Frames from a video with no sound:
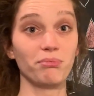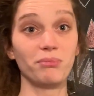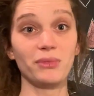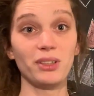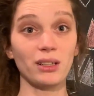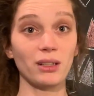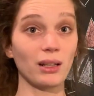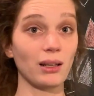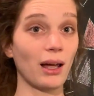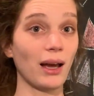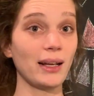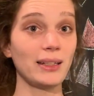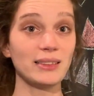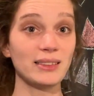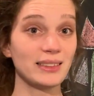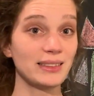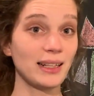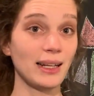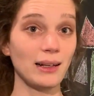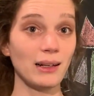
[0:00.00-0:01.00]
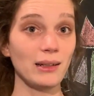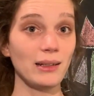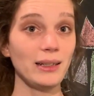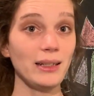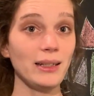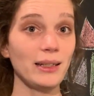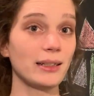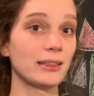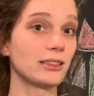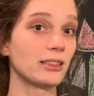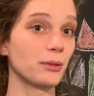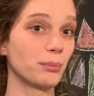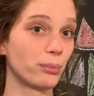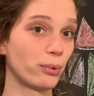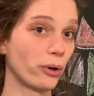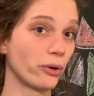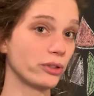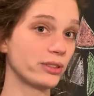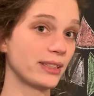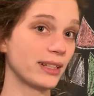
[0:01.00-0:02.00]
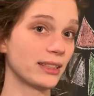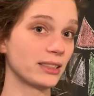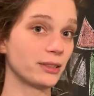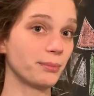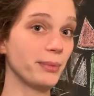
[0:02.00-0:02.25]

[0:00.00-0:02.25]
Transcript: decline steadily as the process